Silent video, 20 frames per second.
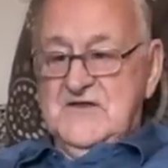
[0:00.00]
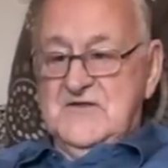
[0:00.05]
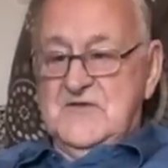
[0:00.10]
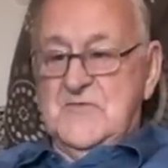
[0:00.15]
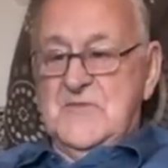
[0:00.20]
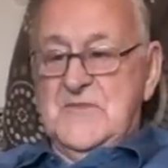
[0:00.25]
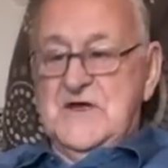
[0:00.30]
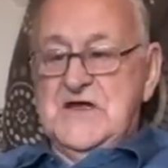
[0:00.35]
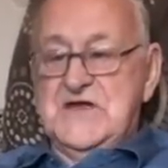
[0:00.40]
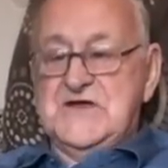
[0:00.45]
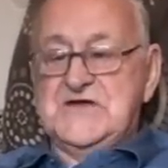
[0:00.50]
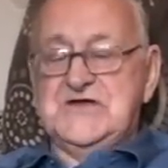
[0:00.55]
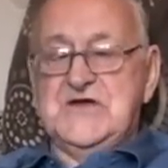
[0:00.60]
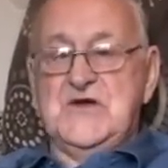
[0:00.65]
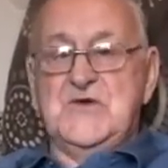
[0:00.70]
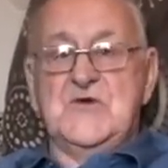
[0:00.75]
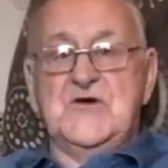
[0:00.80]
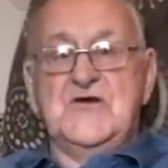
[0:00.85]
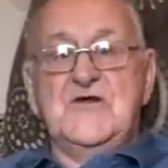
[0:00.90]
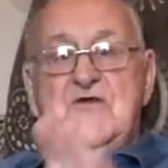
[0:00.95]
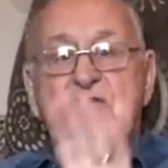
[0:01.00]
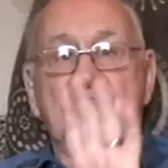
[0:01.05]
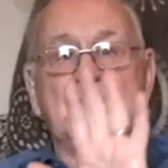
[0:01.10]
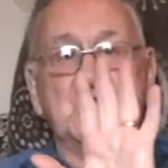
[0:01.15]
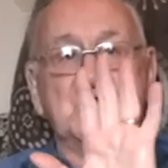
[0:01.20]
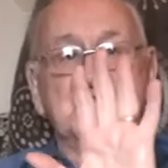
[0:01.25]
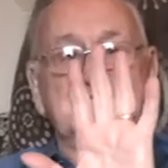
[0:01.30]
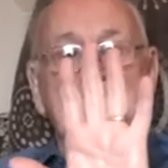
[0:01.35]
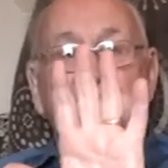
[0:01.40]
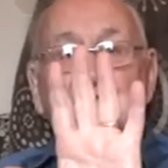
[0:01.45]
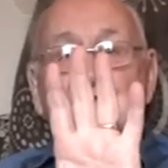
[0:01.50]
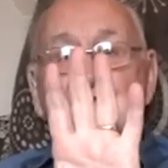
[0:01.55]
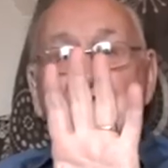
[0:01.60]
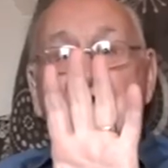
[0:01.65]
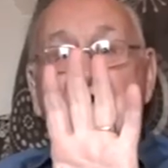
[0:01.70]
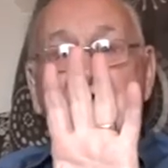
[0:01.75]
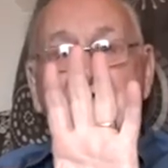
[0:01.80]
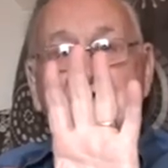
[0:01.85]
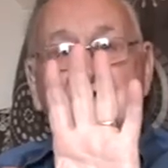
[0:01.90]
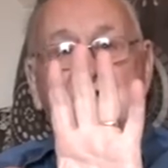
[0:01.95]
to make sure there was no
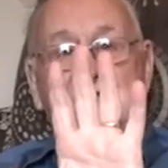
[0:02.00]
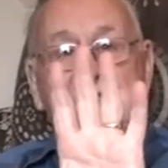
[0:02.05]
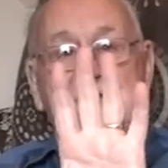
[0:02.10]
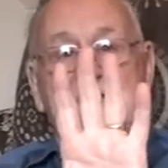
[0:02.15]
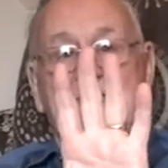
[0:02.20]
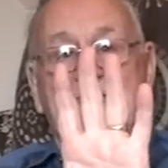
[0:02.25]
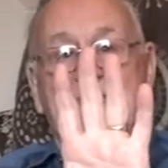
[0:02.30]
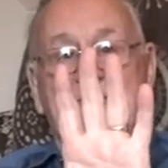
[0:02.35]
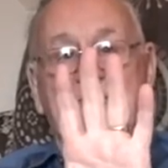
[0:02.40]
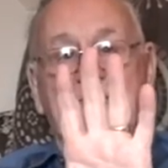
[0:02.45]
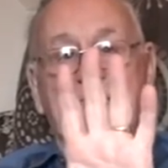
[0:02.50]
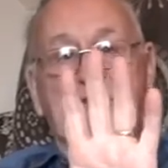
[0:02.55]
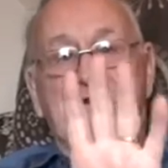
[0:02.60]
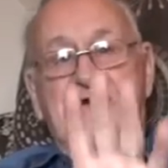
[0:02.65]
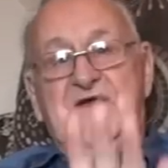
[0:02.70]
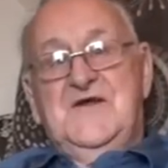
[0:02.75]
light coming through,